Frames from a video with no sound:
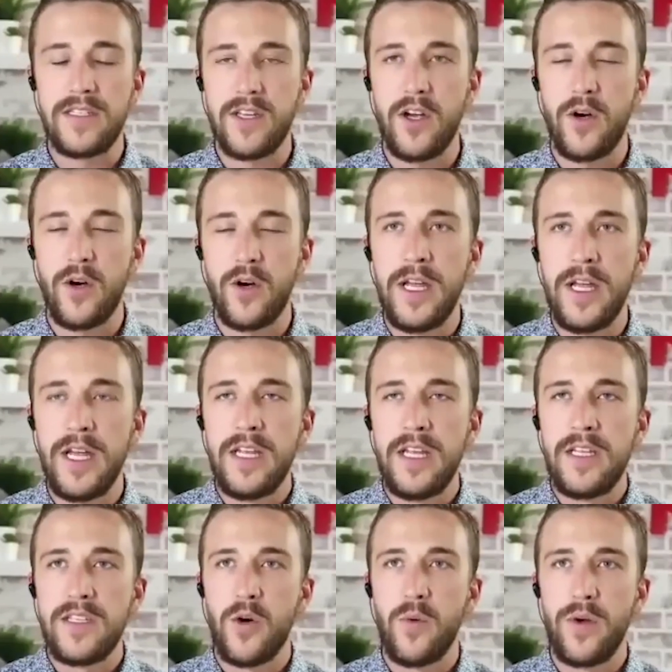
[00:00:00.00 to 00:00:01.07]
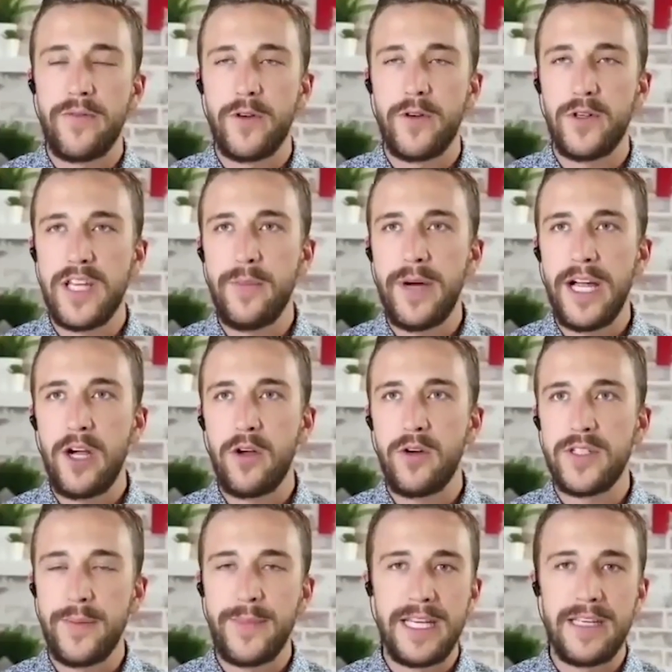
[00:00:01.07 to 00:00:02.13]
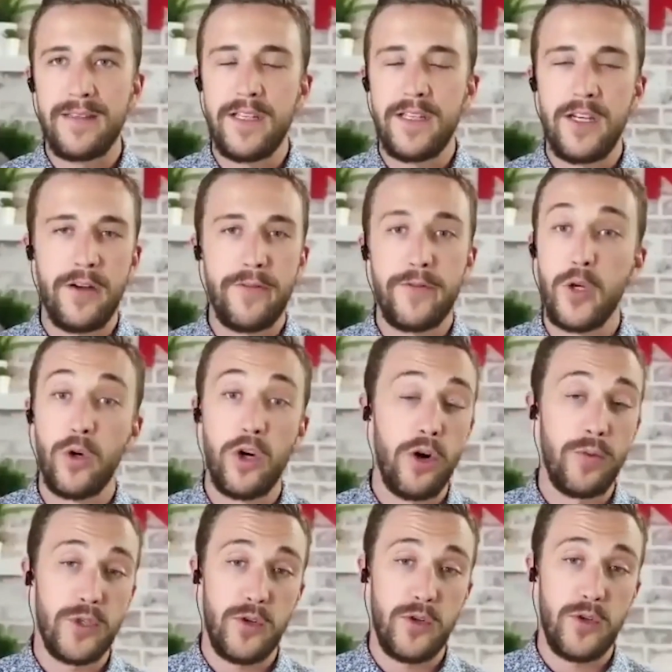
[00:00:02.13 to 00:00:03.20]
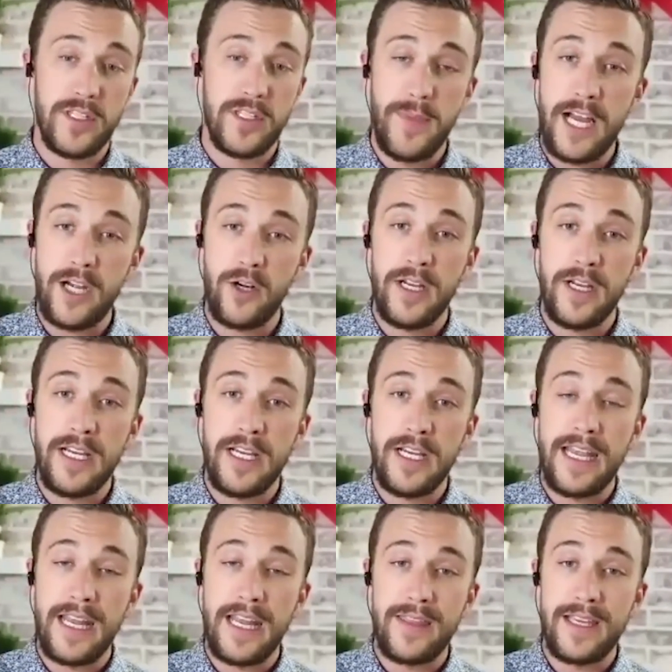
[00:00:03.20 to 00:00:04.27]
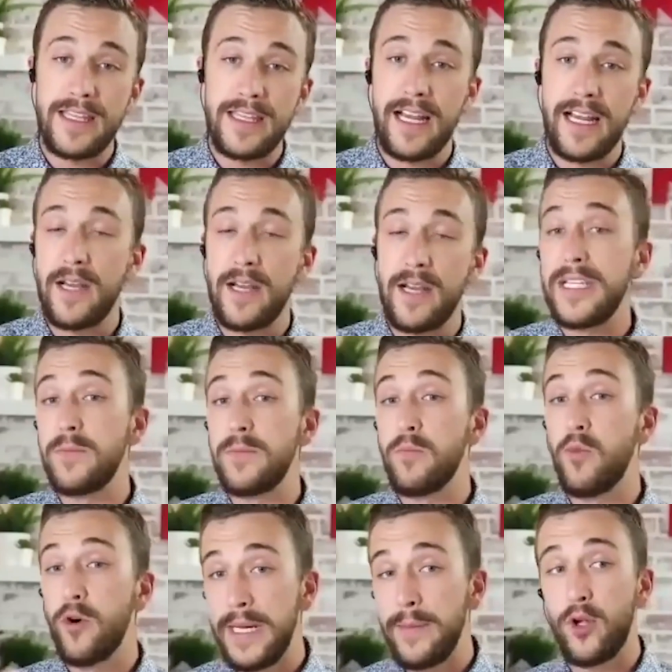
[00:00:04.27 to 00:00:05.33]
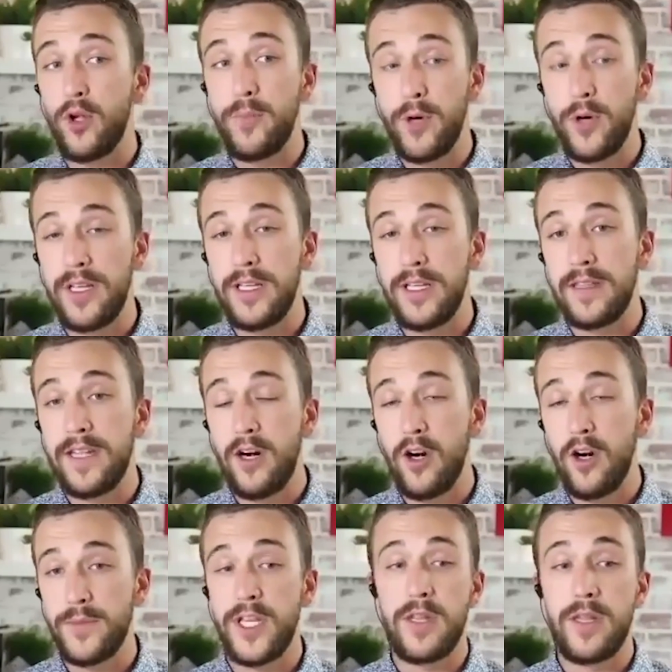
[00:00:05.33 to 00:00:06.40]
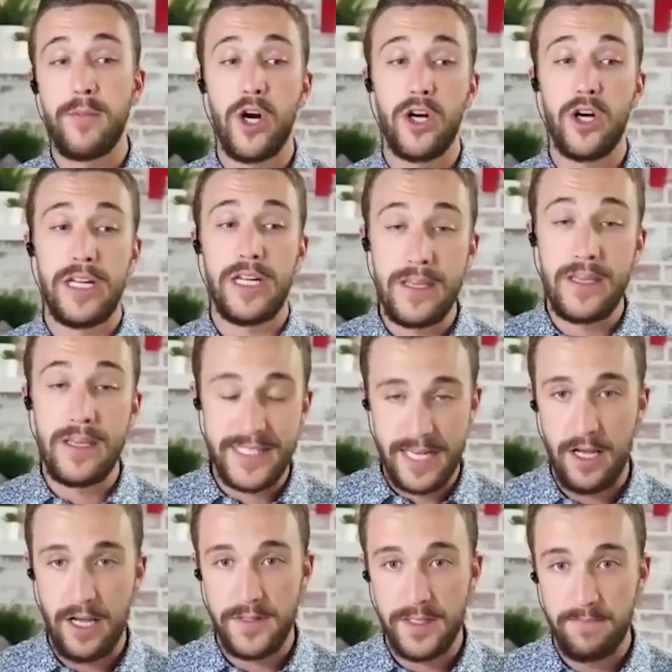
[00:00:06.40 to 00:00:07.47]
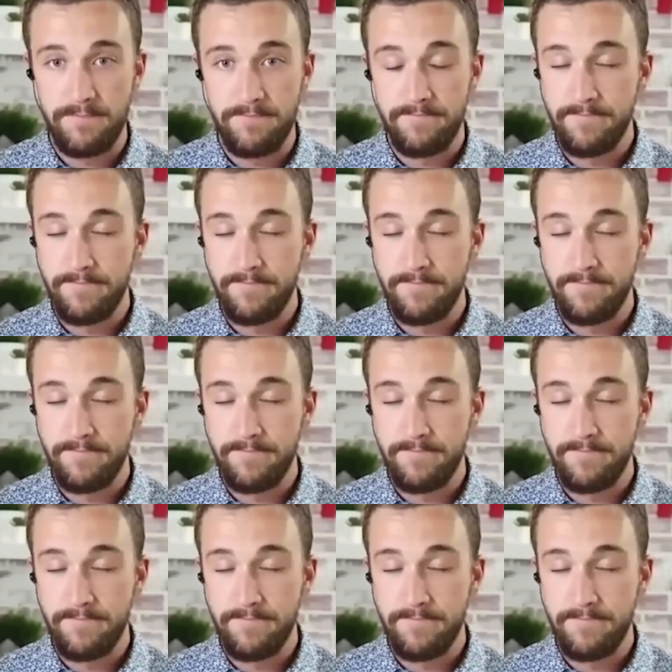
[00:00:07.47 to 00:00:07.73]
So so with for sale by owners, I mean you know fewer homes are expiring, and I think that kind of means more people are putting their homes on the market themselves.